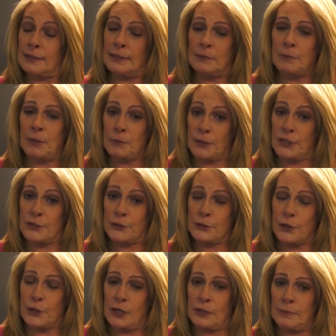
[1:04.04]
I did my
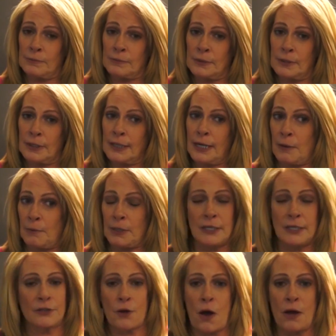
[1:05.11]
research on him. I came in
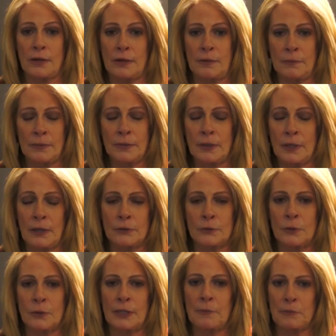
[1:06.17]
and saw him, and I was
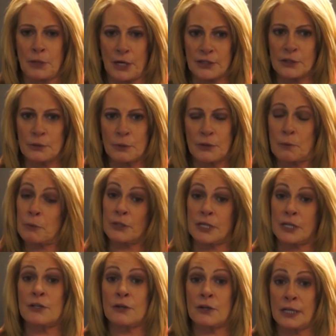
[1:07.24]
really impressed with the
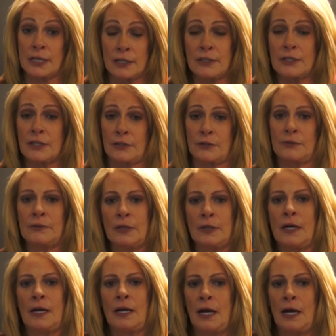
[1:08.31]
procedure he could do.